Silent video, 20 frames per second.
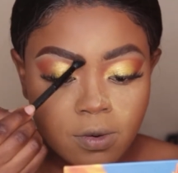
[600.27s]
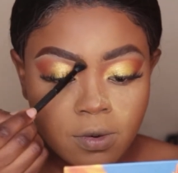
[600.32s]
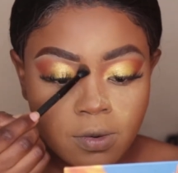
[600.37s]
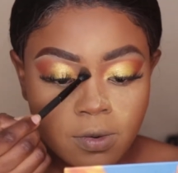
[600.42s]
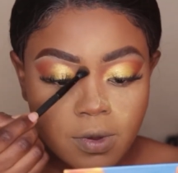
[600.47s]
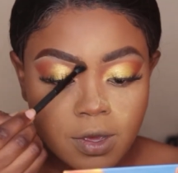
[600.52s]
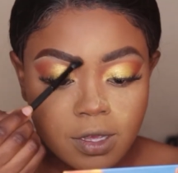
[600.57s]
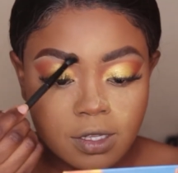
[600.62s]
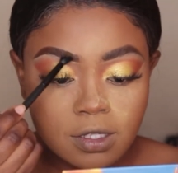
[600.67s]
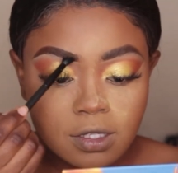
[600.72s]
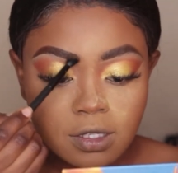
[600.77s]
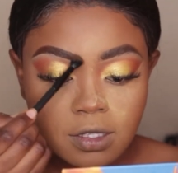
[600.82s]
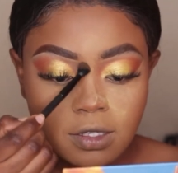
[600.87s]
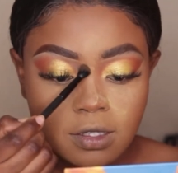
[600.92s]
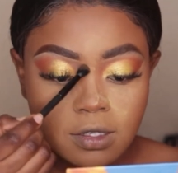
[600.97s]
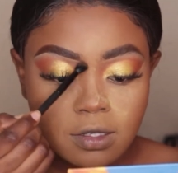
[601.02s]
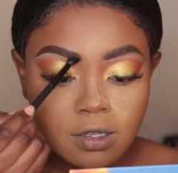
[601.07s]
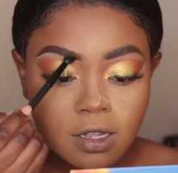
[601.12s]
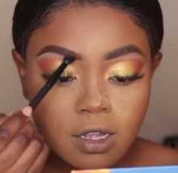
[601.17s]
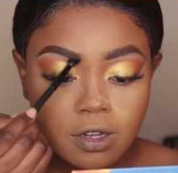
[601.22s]
always
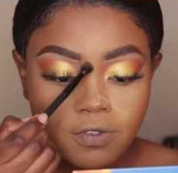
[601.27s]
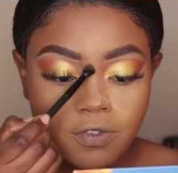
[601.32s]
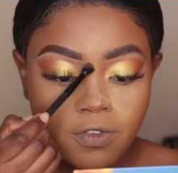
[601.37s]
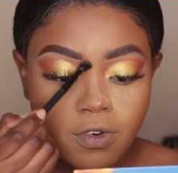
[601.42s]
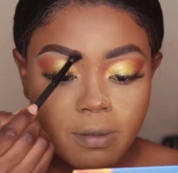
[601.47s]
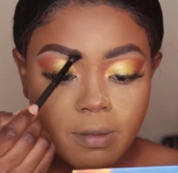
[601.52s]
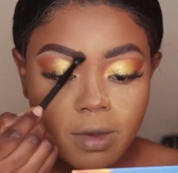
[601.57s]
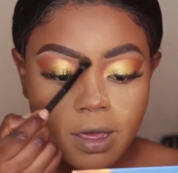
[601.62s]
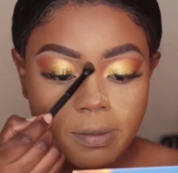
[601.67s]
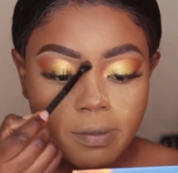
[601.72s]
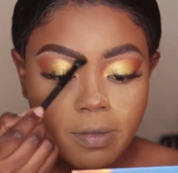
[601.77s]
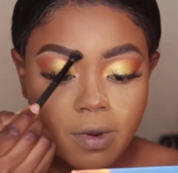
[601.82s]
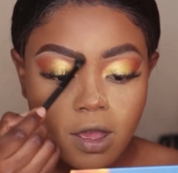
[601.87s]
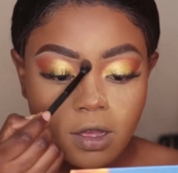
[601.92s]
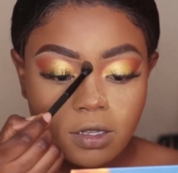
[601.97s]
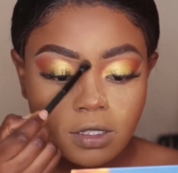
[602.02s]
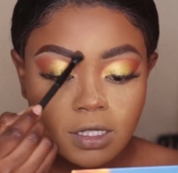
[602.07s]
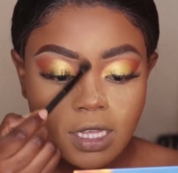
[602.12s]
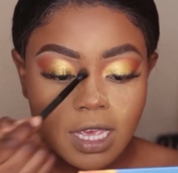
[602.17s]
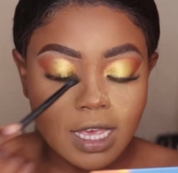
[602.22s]
start from my
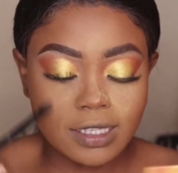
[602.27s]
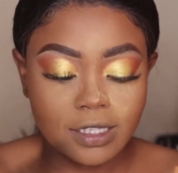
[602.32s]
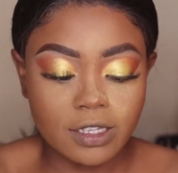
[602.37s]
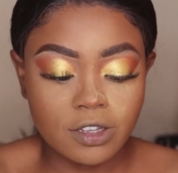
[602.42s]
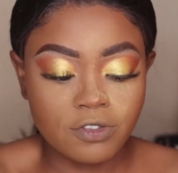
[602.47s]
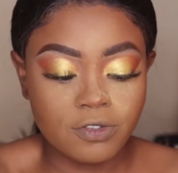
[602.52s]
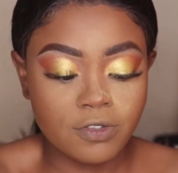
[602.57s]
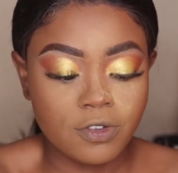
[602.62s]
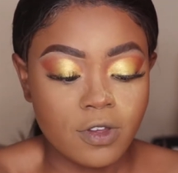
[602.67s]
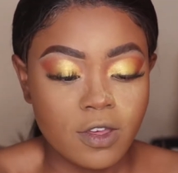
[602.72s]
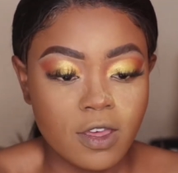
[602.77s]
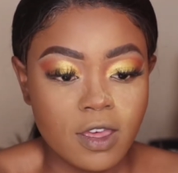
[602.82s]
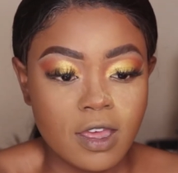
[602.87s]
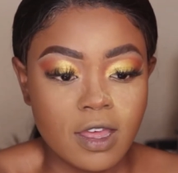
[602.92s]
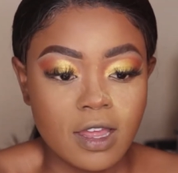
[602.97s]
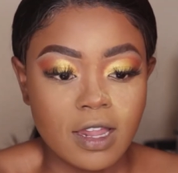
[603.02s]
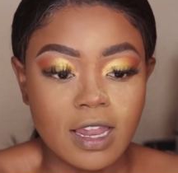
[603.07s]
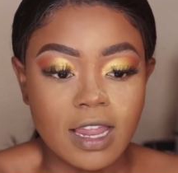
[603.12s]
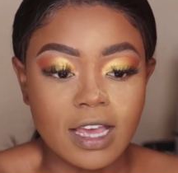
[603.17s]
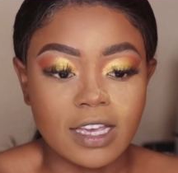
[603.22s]
brows, as if
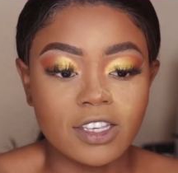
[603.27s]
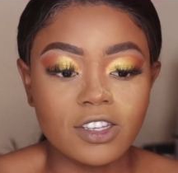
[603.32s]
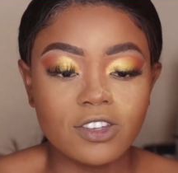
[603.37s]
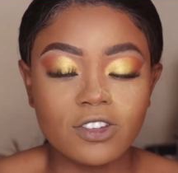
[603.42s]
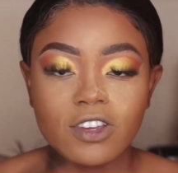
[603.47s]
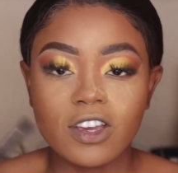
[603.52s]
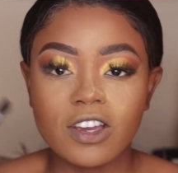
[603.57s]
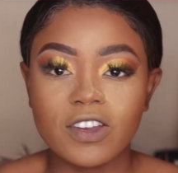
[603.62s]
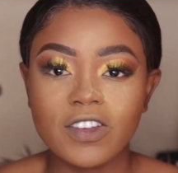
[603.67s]
like, you know, you're